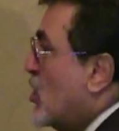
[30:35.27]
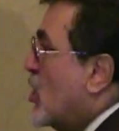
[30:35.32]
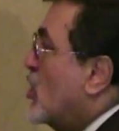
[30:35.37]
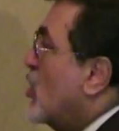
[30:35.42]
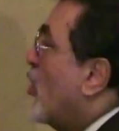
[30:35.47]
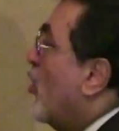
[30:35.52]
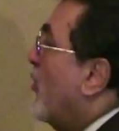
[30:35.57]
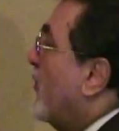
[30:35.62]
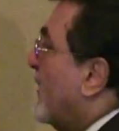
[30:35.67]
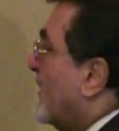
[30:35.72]

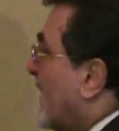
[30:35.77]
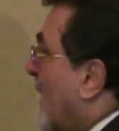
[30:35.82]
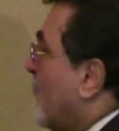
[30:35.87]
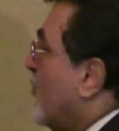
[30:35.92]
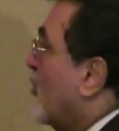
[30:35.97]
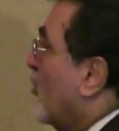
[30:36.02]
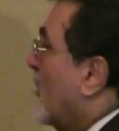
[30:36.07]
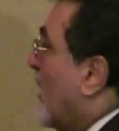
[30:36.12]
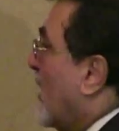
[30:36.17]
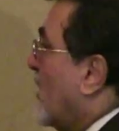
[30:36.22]
know that
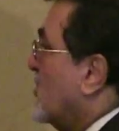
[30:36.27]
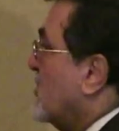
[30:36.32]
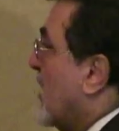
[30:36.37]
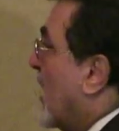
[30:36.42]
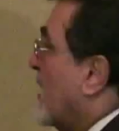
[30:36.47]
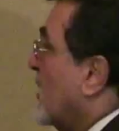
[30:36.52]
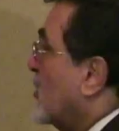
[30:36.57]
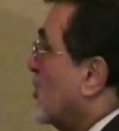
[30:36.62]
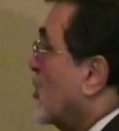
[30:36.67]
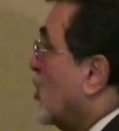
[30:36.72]

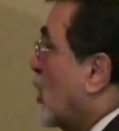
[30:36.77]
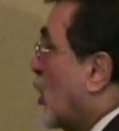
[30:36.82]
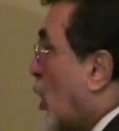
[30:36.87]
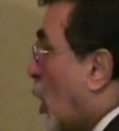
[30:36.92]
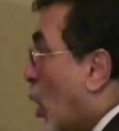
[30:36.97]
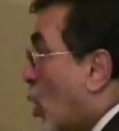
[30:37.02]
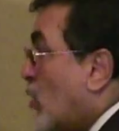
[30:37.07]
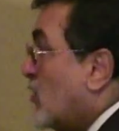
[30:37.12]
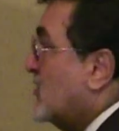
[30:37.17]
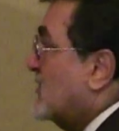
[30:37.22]
aminoglycoside
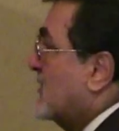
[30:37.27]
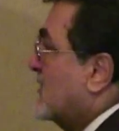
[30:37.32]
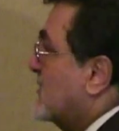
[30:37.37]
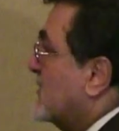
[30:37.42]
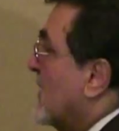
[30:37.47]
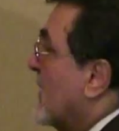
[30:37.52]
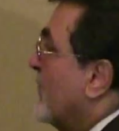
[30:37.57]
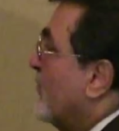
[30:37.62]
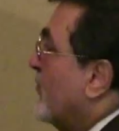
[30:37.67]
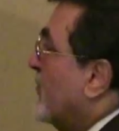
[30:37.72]
causes
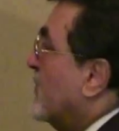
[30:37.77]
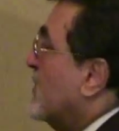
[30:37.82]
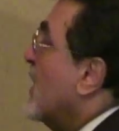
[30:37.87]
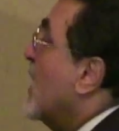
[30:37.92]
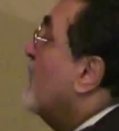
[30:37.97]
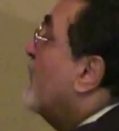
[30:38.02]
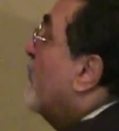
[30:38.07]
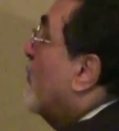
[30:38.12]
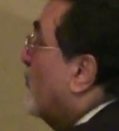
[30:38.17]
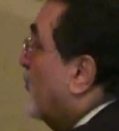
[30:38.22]

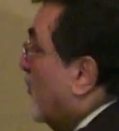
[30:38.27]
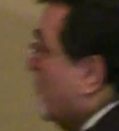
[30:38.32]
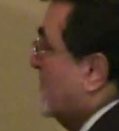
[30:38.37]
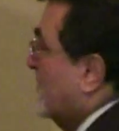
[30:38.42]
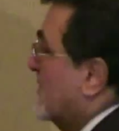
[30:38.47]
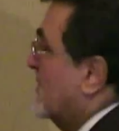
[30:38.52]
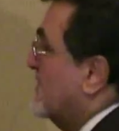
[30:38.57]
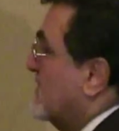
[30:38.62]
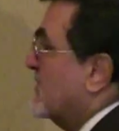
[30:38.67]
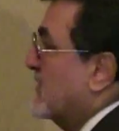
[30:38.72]

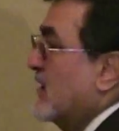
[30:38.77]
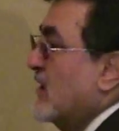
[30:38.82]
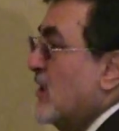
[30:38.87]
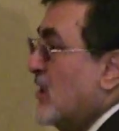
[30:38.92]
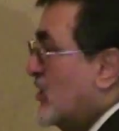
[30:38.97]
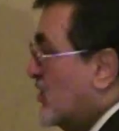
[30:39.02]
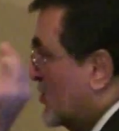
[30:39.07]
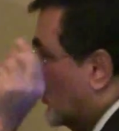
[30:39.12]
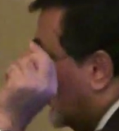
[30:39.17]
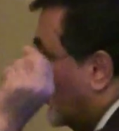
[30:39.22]
nephrotoxicity.
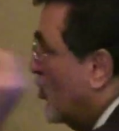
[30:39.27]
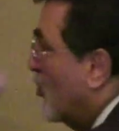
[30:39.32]
So you